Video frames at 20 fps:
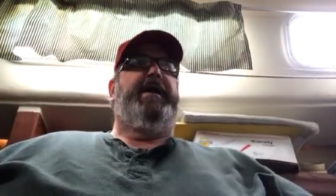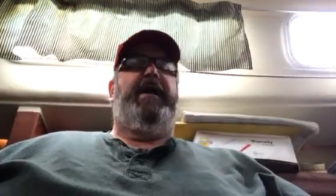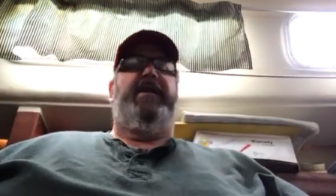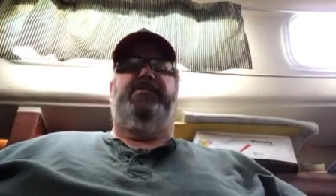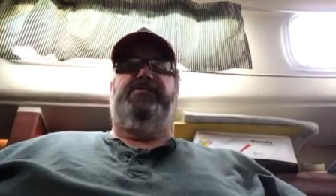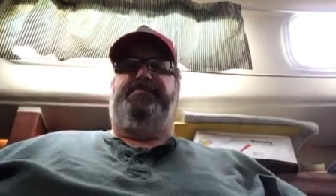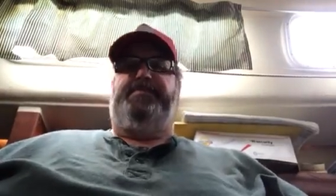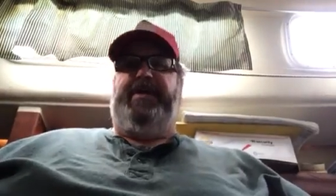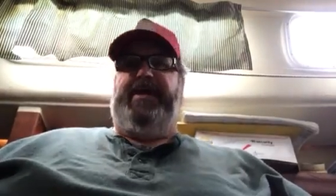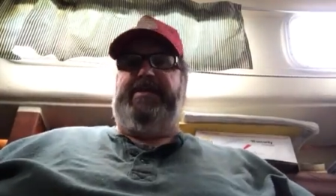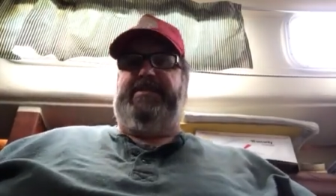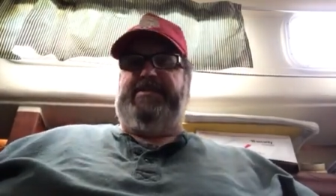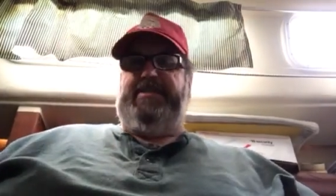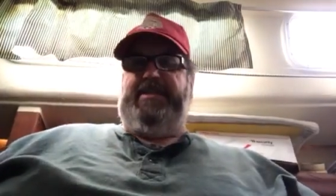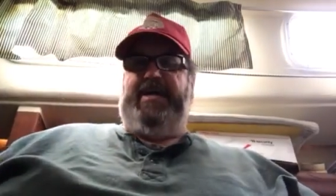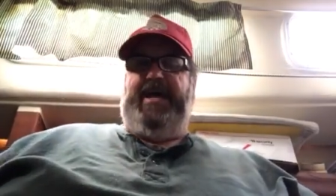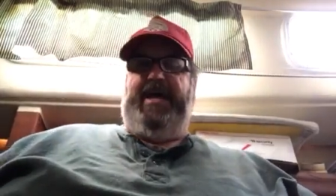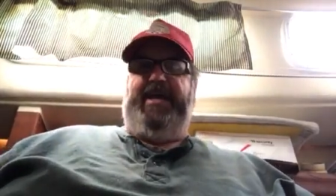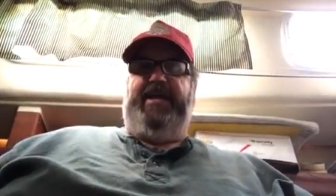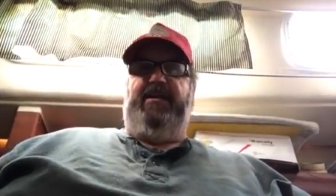not as big
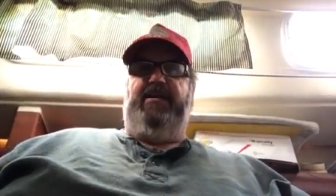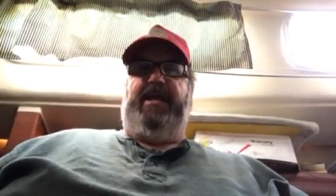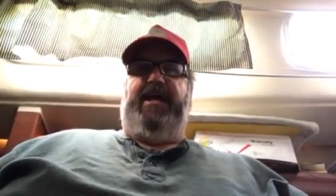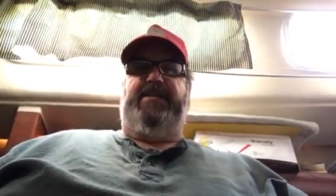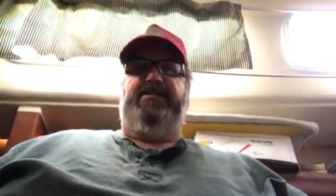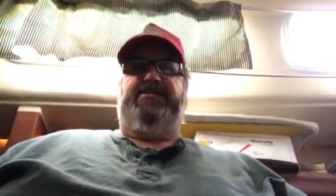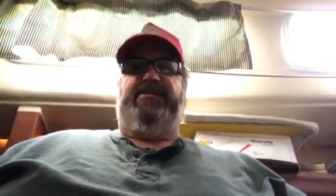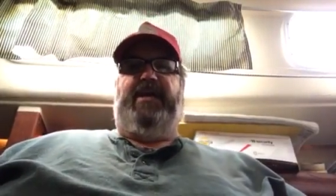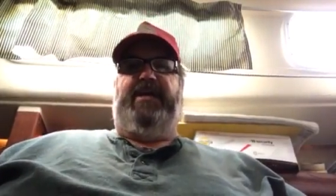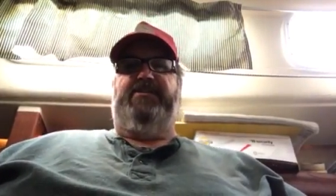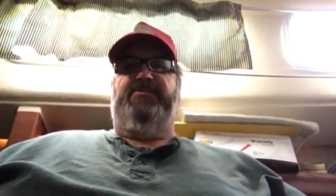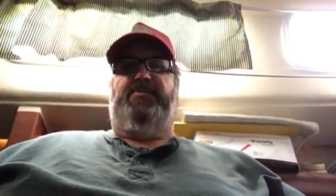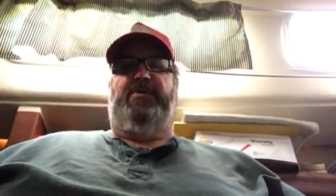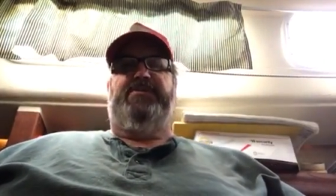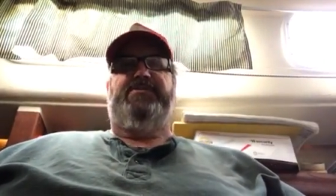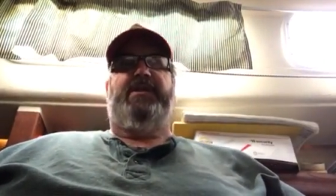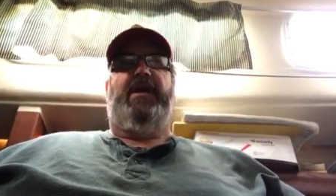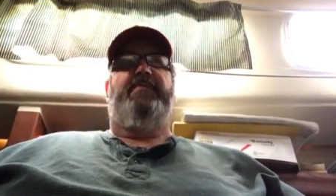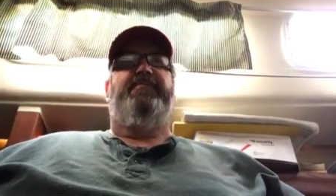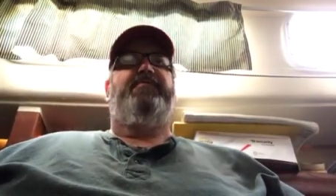tonight, last night as it
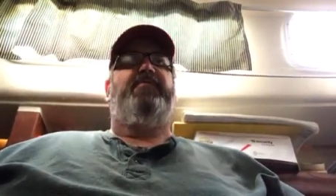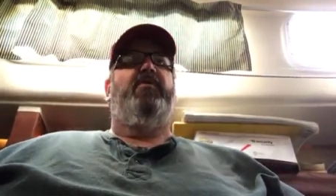was night